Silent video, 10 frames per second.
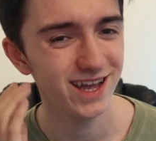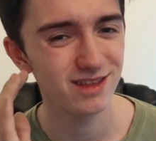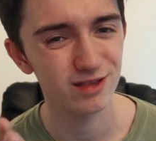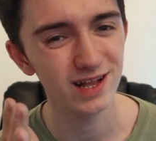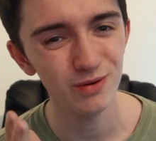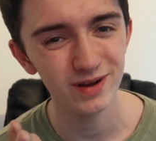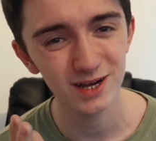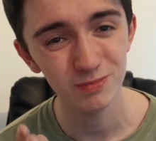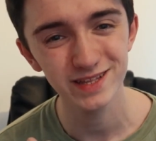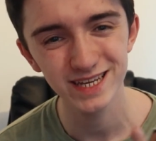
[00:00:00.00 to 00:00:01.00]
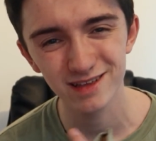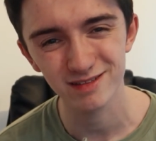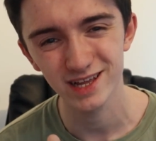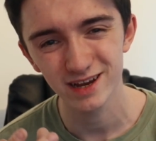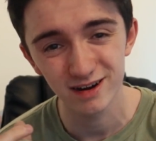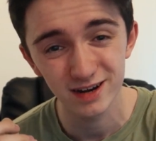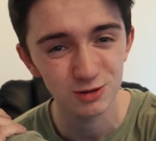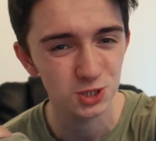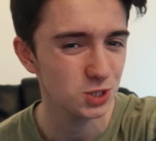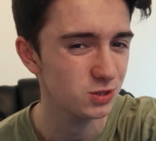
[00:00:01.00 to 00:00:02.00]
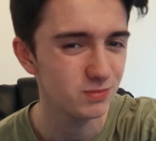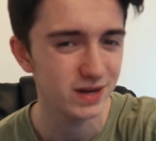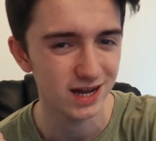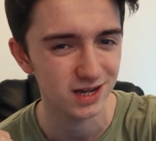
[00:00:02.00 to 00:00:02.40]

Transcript: It's now a couple of days later and I'll show you my